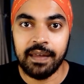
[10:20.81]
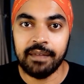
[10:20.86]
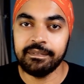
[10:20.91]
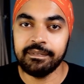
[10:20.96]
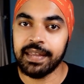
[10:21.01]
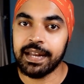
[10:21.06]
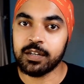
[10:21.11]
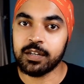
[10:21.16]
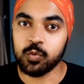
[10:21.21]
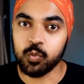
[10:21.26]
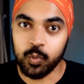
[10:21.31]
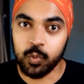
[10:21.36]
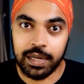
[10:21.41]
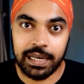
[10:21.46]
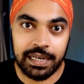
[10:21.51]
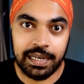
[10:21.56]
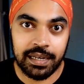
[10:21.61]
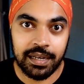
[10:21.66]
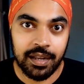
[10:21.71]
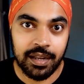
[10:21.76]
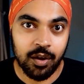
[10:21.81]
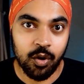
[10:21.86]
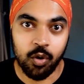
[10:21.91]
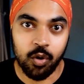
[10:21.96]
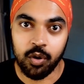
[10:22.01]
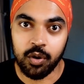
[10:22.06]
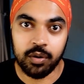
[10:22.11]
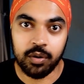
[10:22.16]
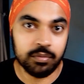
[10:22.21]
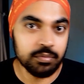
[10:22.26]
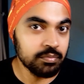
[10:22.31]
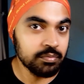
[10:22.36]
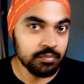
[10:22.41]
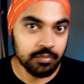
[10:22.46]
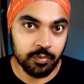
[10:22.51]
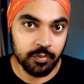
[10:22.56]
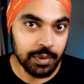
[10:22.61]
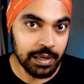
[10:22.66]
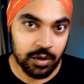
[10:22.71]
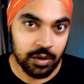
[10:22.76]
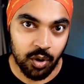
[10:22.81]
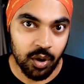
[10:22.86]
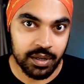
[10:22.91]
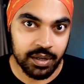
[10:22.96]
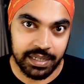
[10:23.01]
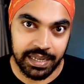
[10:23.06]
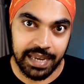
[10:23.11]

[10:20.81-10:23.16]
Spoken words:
that will or will not